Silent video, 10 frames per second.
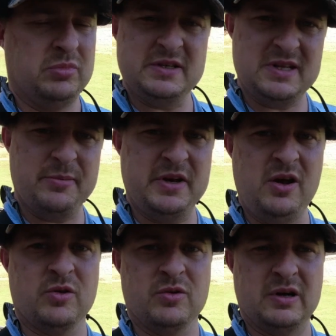Please let me
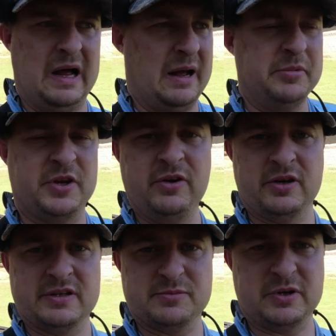know. I, I'm
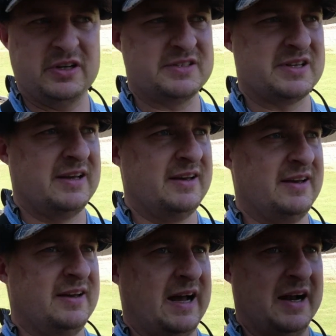curious because
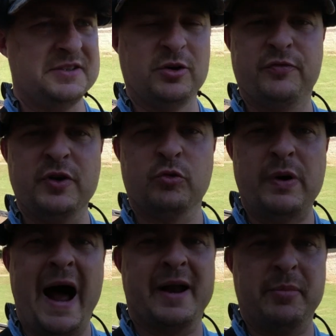I just don't feel
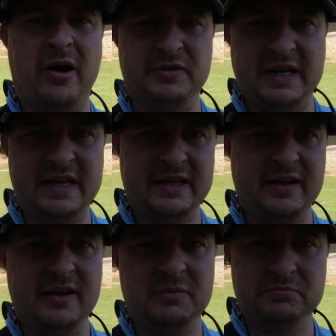right about digging
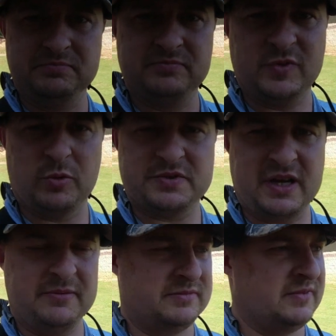it up. You know what I'm
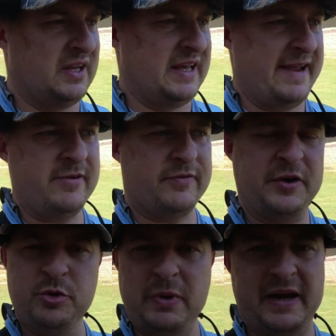saying? Even if
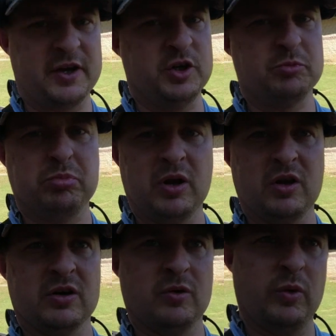I do make a good
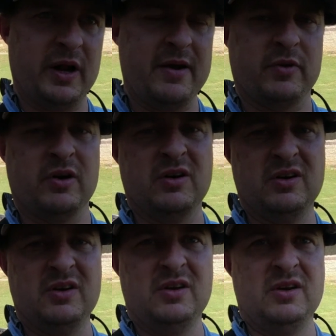plug or whatever,
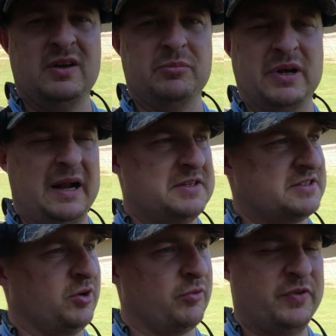but I
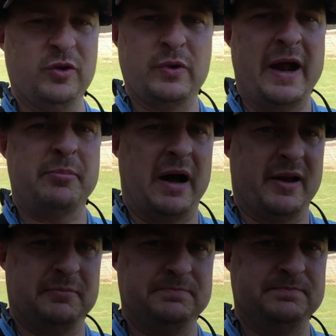just don't feel right
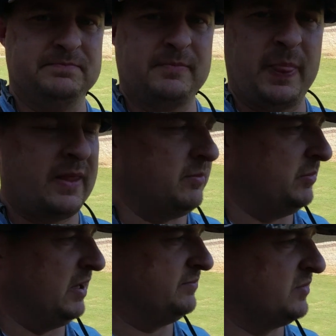about it.
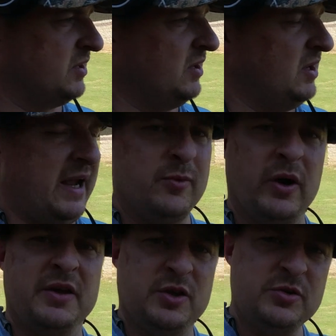But
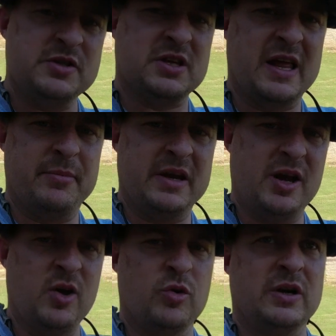anyway, you just let me
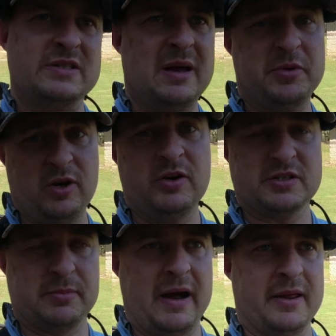know because I'm
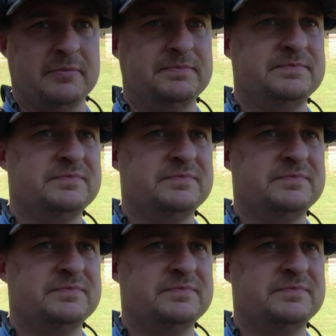curious about it.